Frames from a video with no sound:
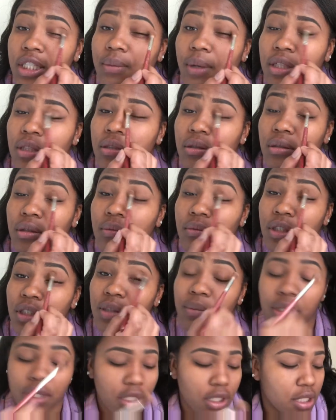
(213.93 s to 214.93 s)
Special, I'm just
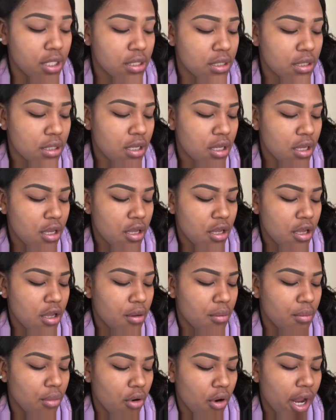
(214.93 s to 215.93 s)
putting this
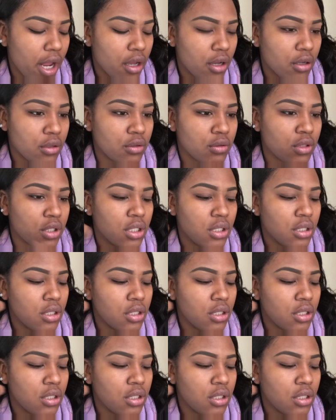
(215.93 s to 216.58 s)
brown.